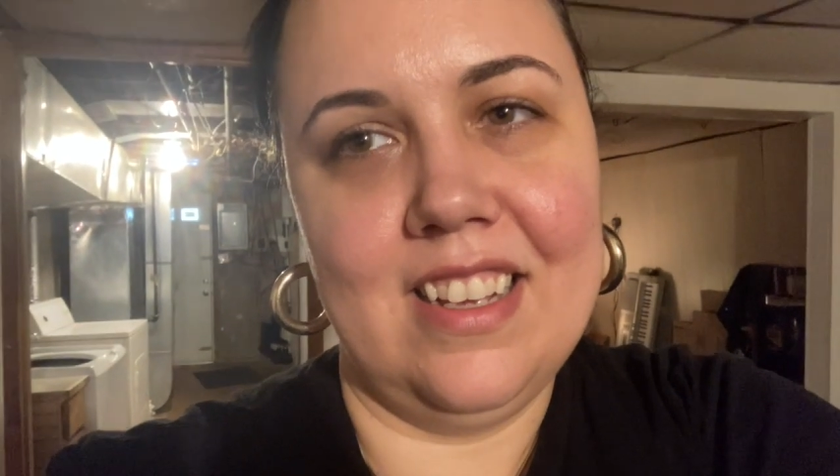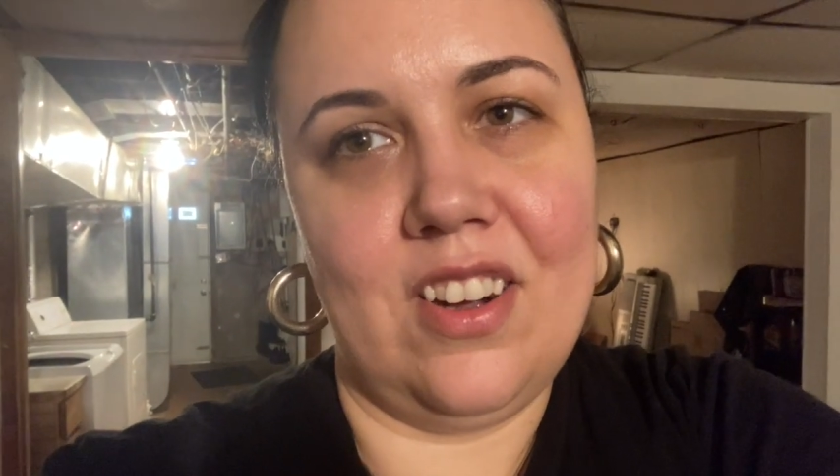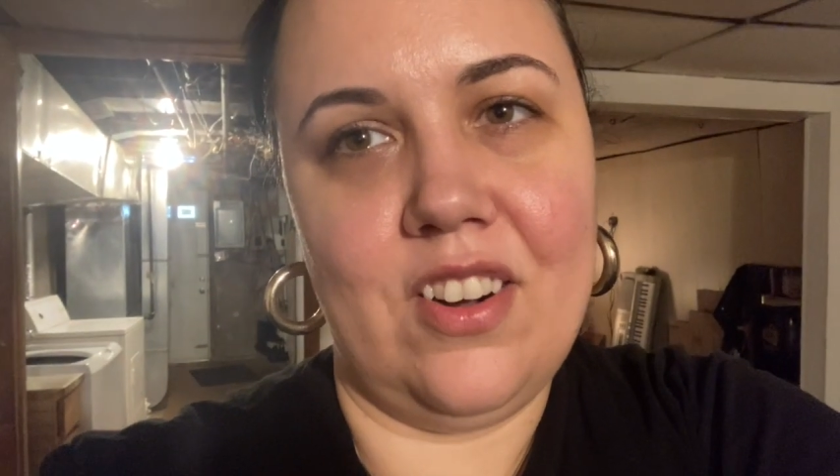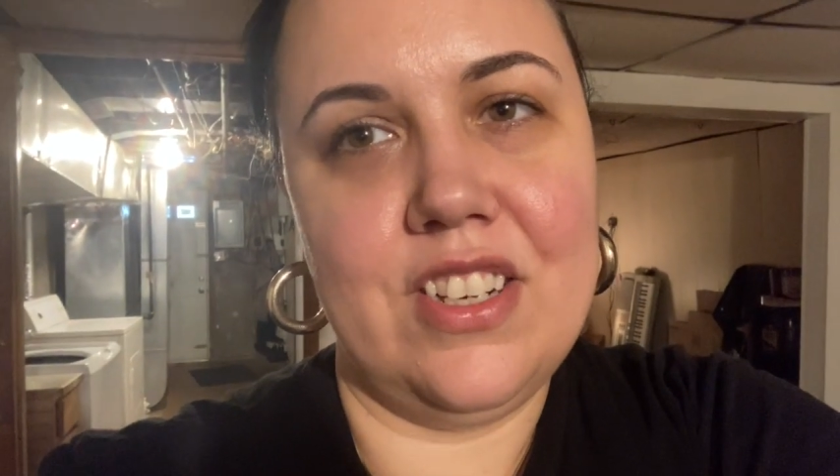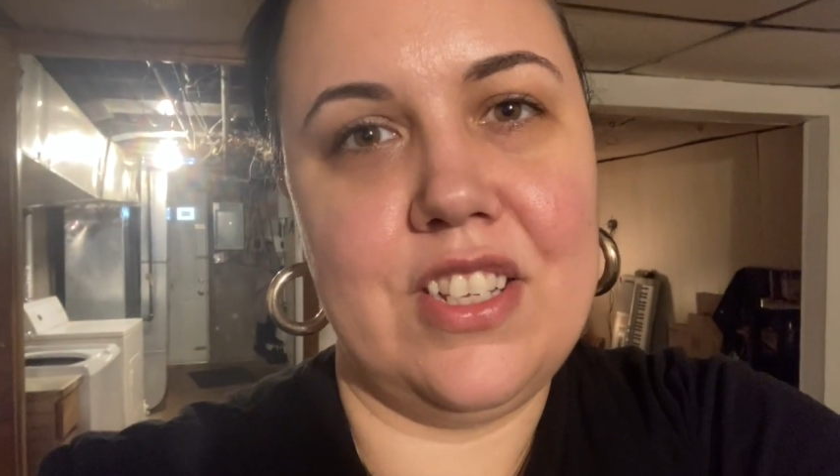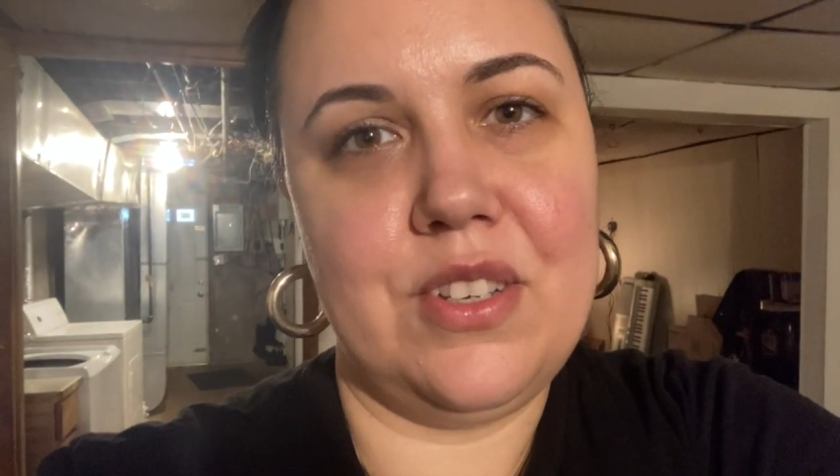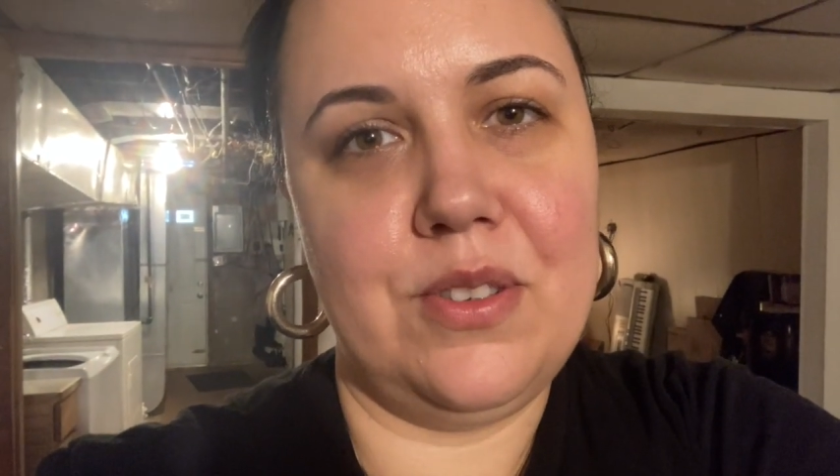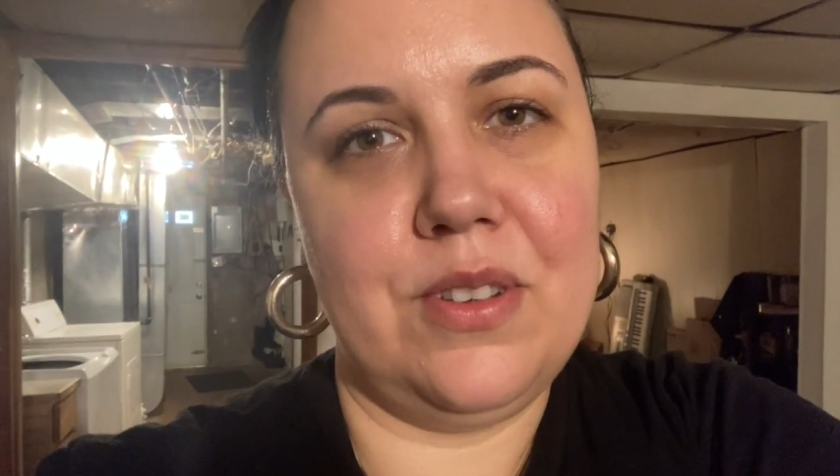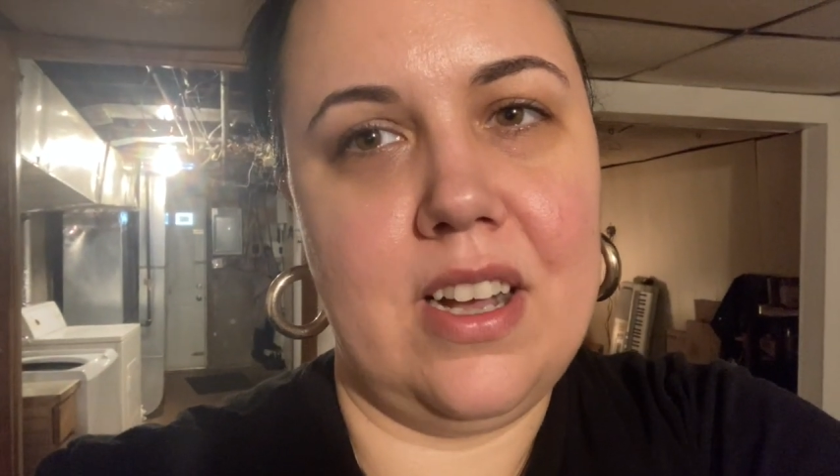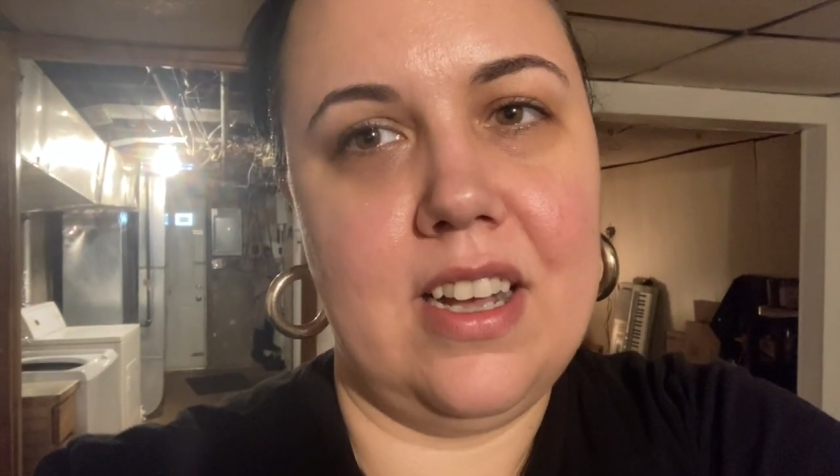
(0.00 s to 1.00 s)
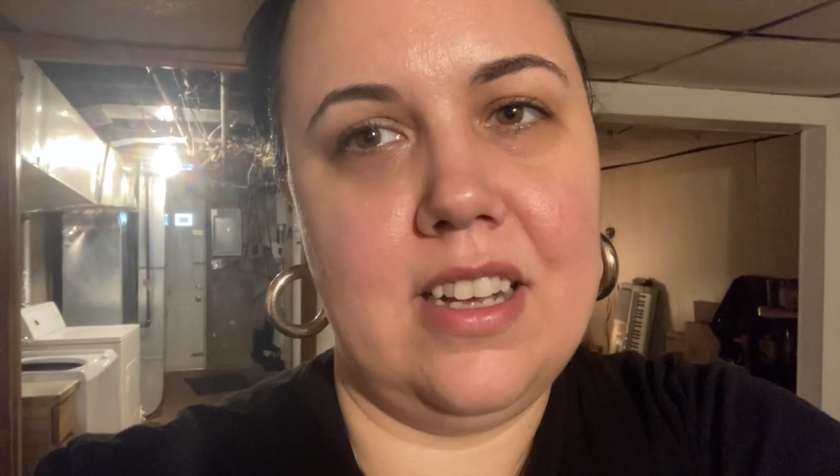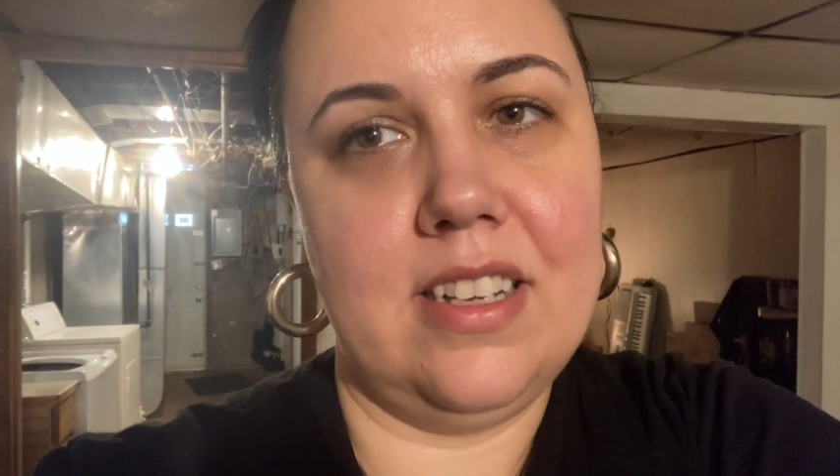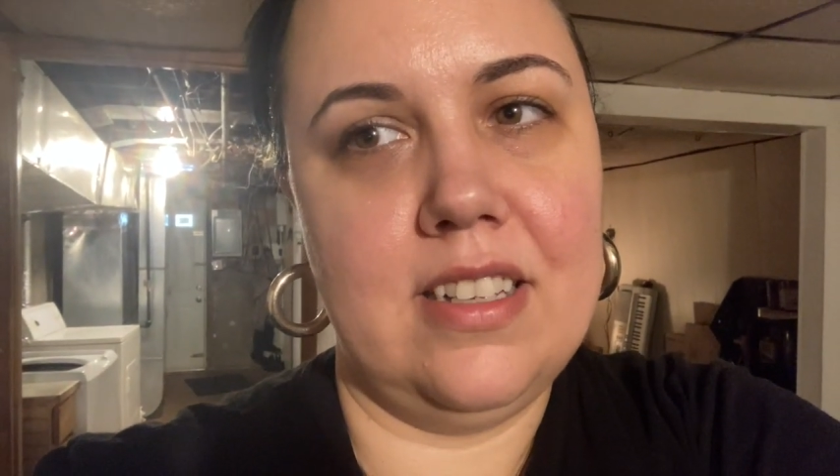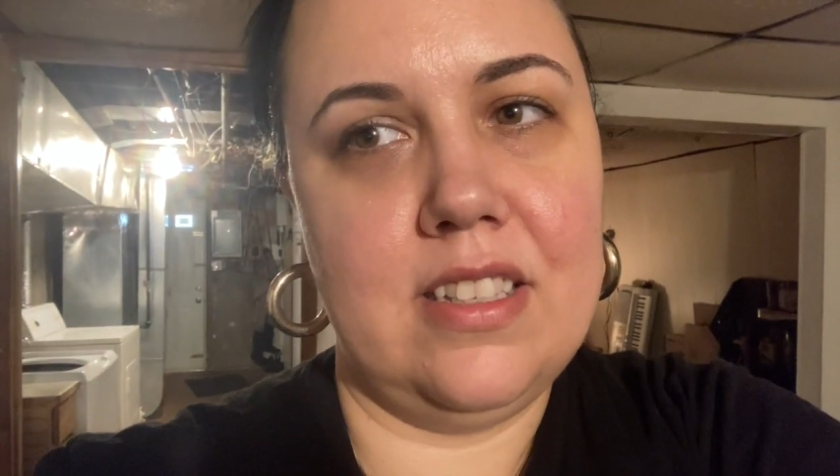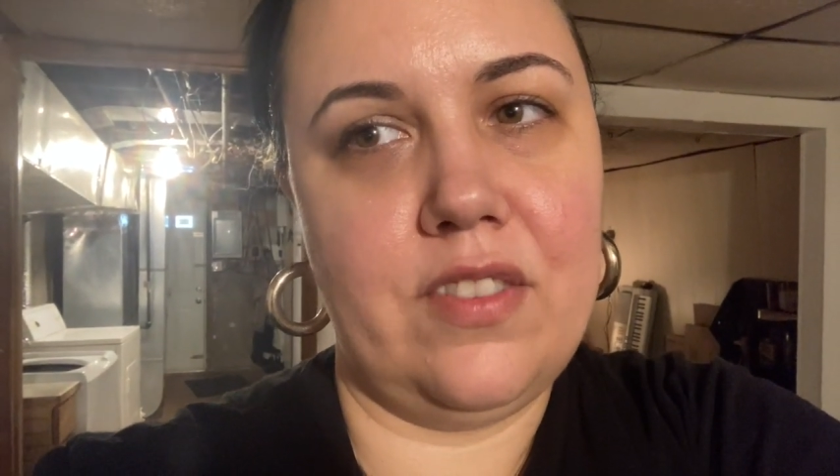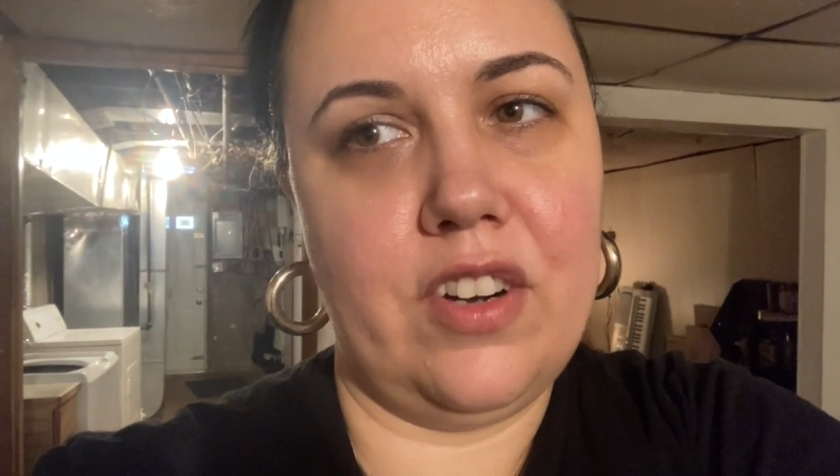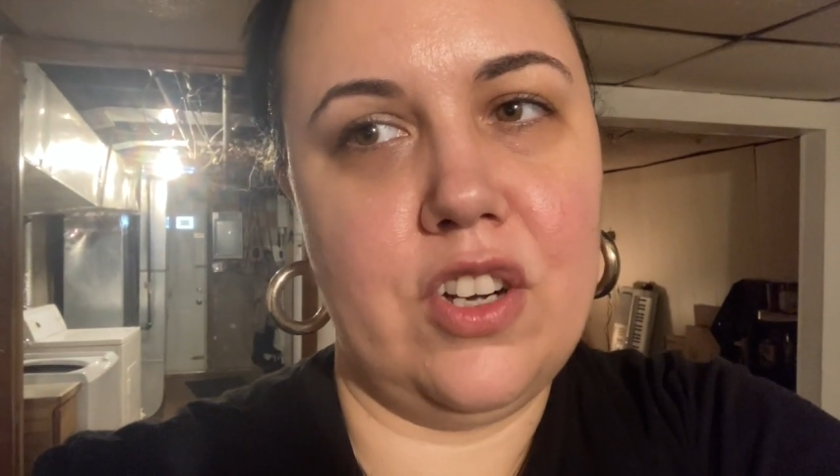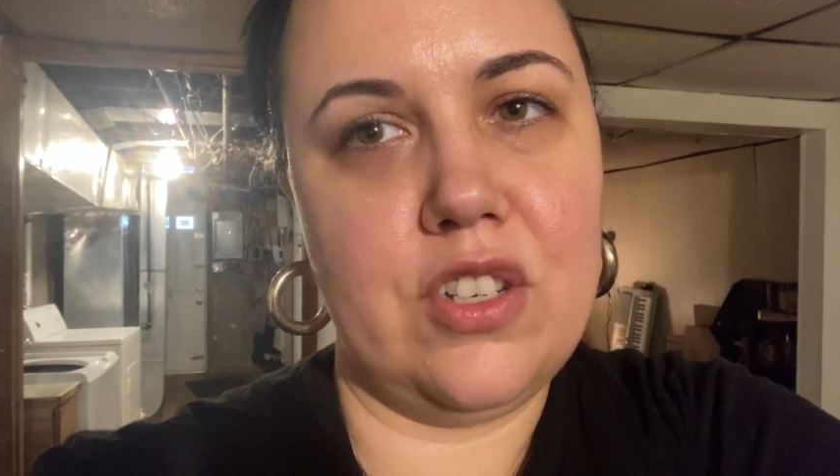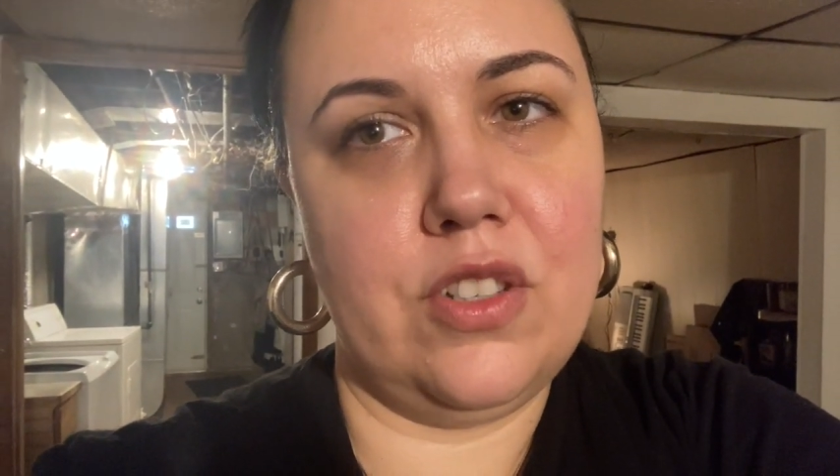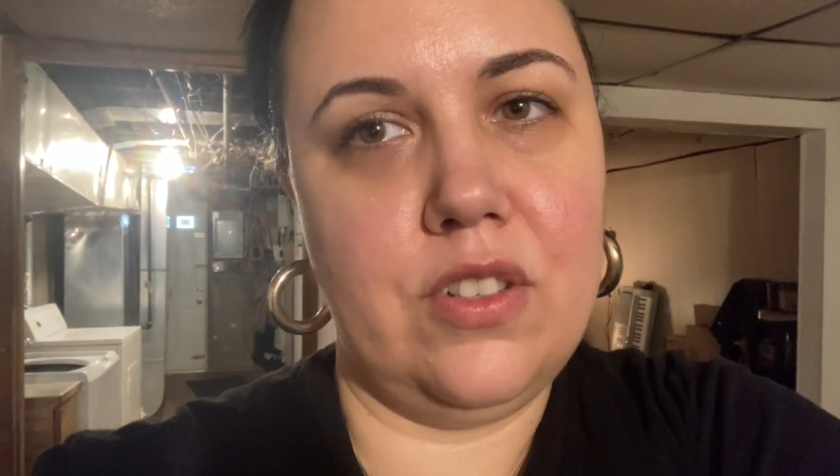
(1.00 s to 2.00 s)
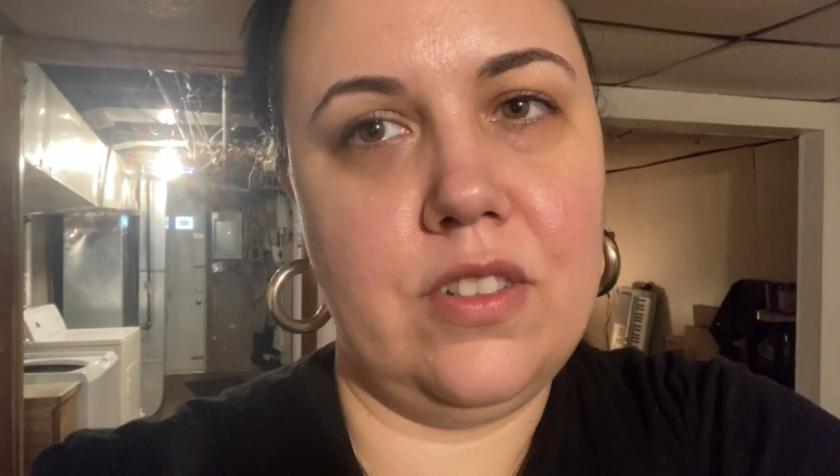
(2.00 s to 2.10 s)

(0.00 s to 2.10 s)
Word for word: on to, uh, to rehearsal